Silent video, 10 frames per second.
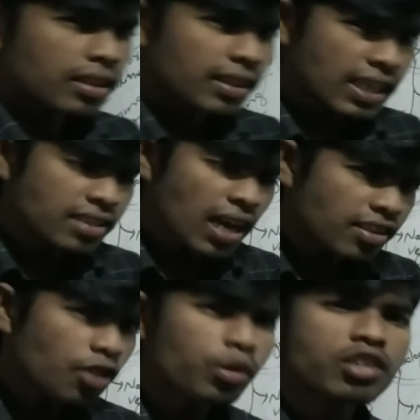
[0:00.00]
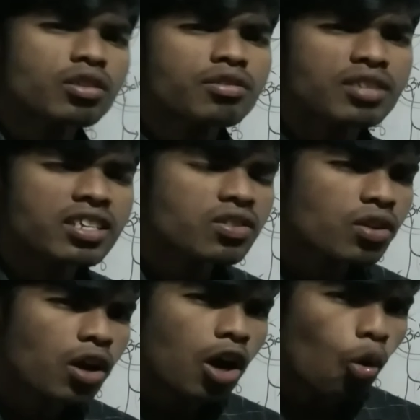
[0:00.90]
These are the resources
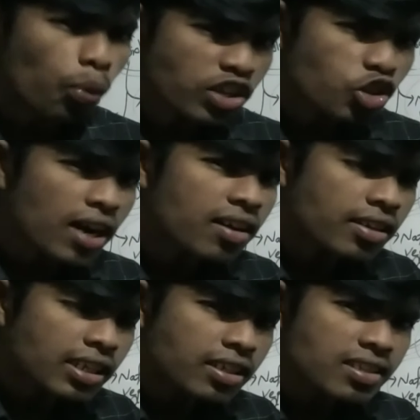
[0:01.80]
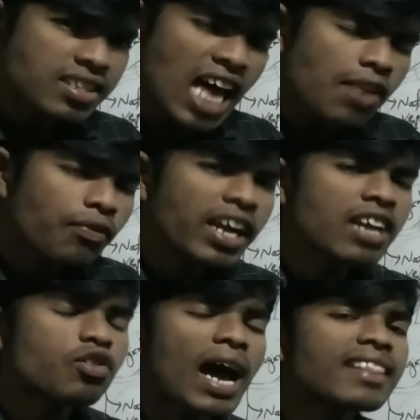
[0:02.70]
which are
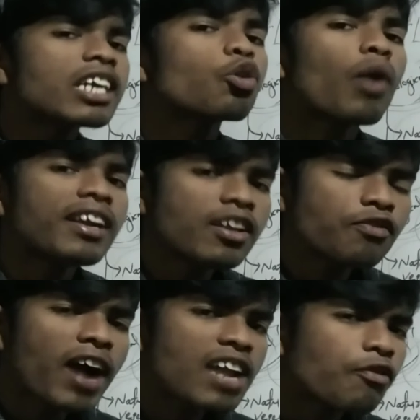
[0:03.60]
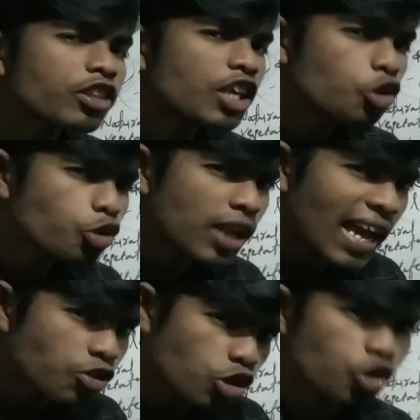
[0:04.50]
surveyed and quantified for the
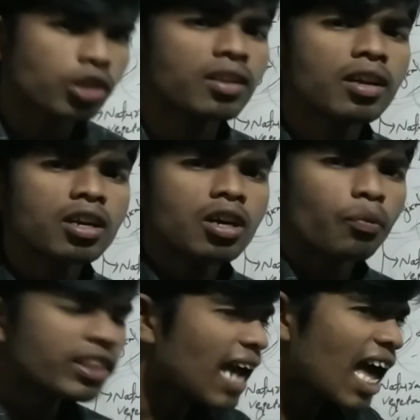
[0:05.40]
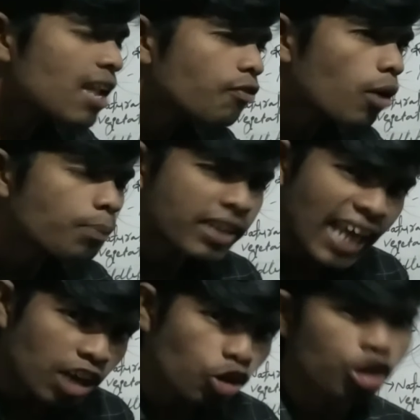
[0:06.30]
utilization with the help of
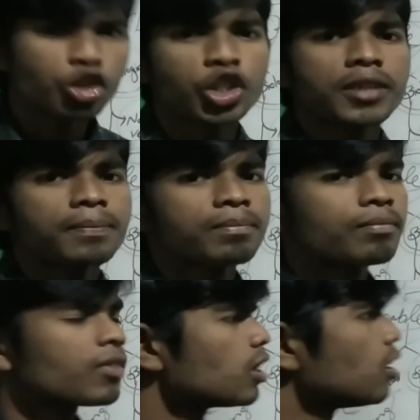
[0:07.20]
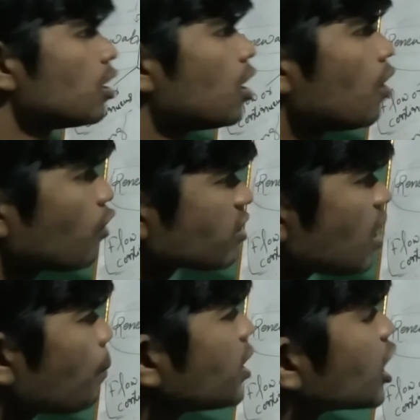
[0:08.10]
technology. For
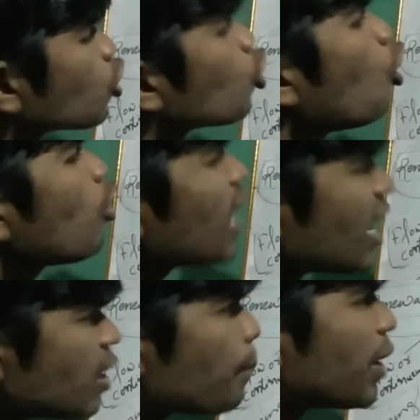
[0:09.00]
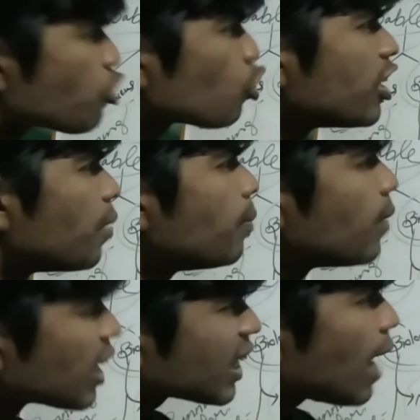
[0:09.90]
example, the coal and the
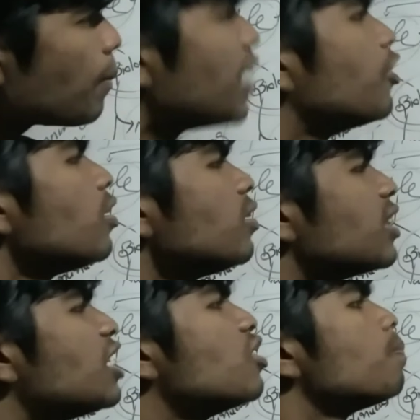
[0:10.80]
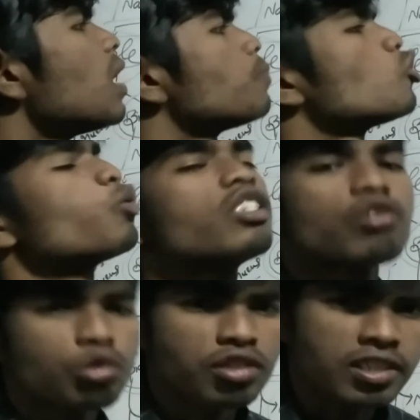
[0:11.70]
petroleum come under the developed
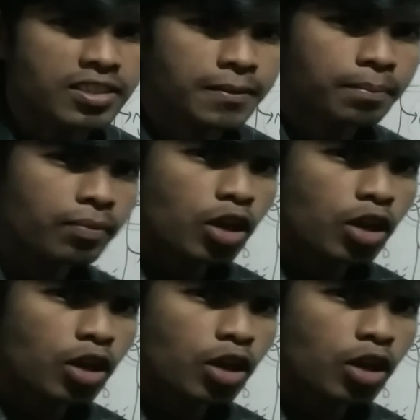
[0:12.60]
resources.